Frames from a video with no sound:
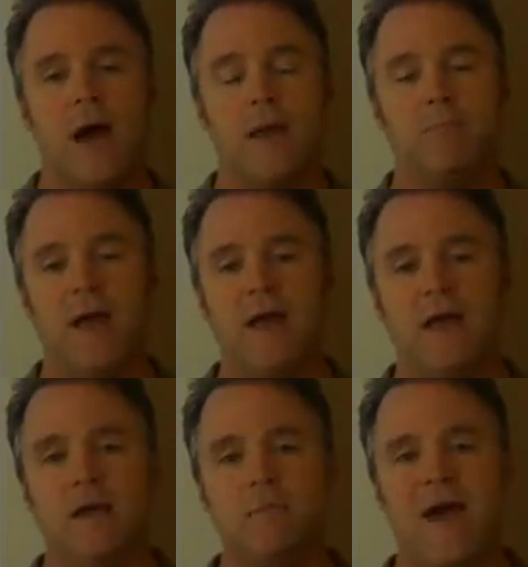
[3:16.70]
I paid
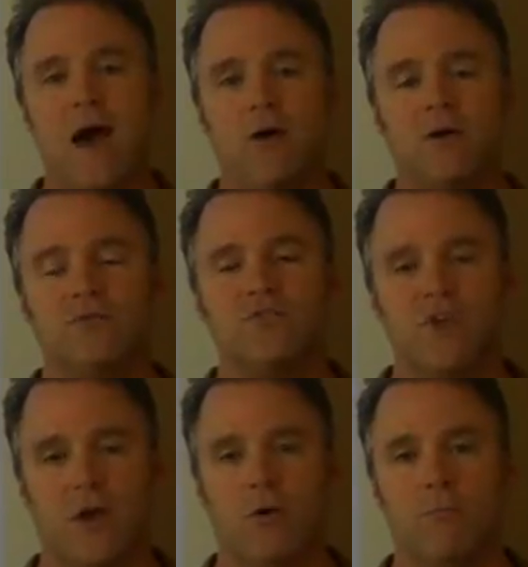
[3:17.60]
him out of
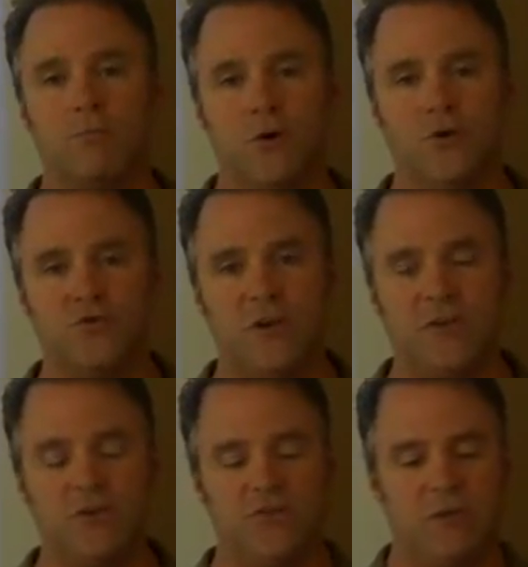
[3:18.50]
sale
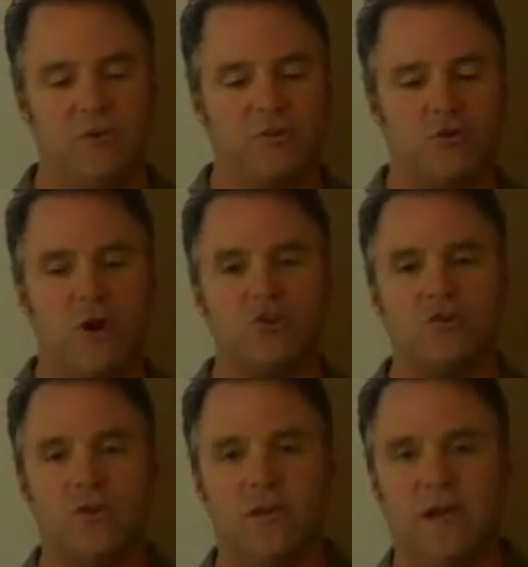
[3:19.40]
proceeds. You see, we
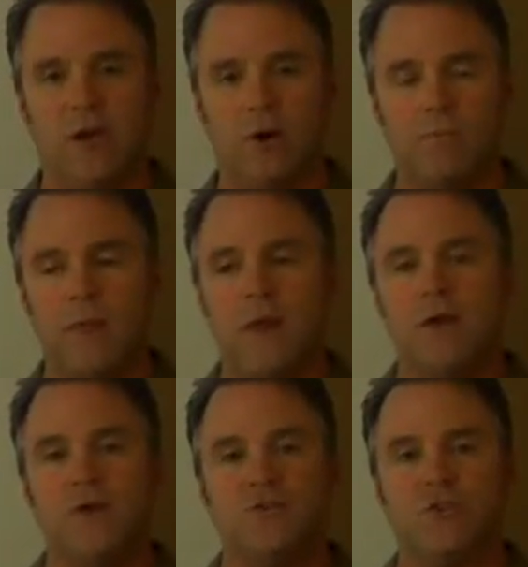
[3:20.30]
structured the deal
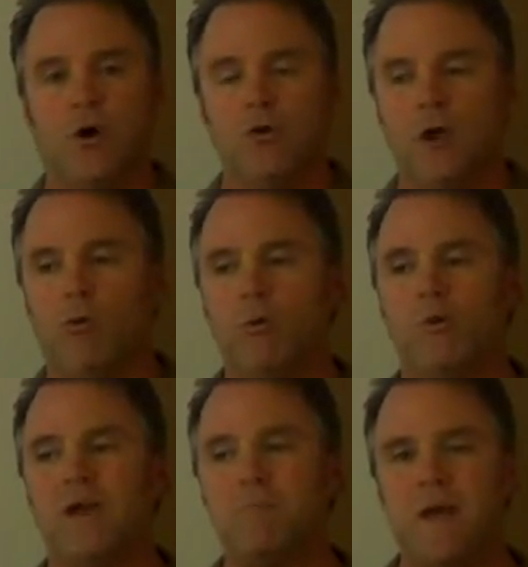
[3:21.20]
so no one
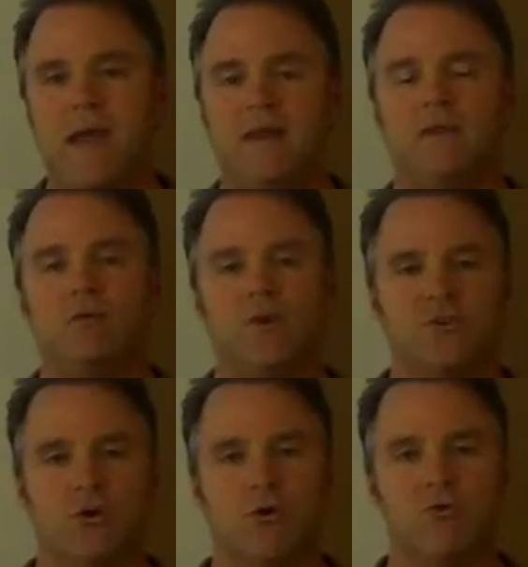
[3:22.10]
will get paid until we
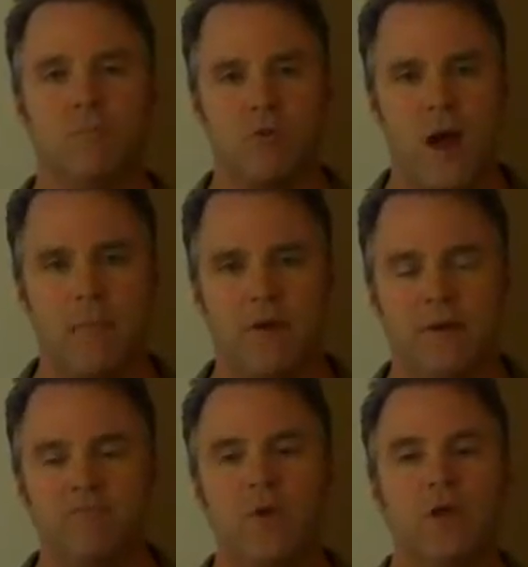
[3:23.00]
sold the property.
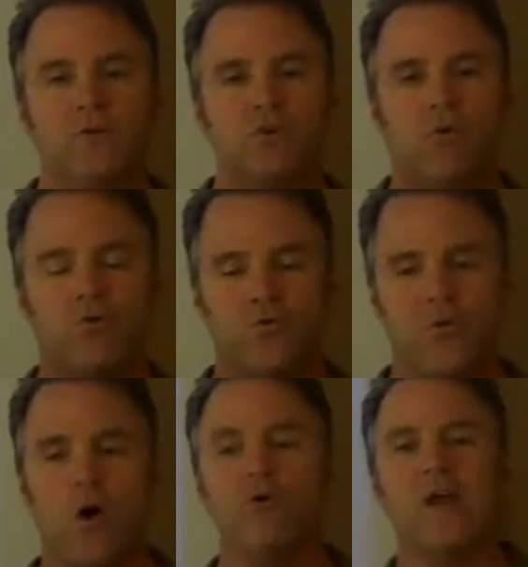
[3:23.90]
So if we're
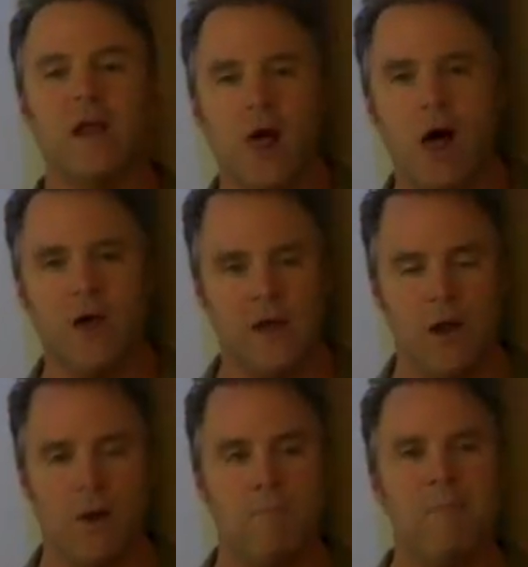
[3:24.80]
following along
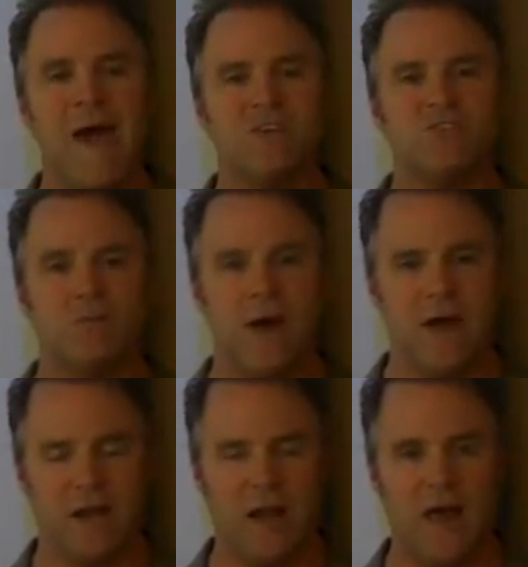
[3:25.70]
here,
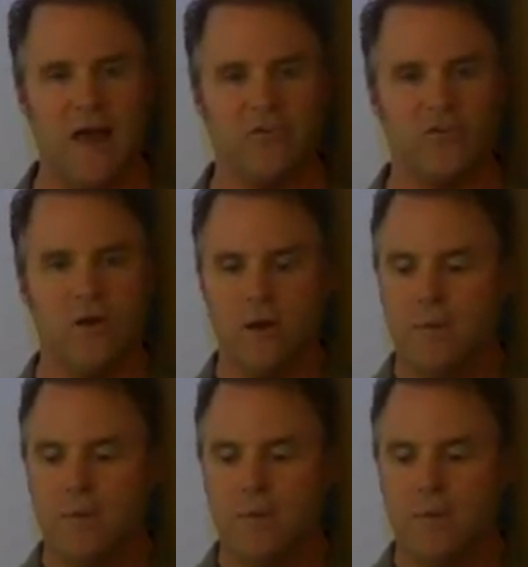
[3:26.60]
Mastermind Alliance,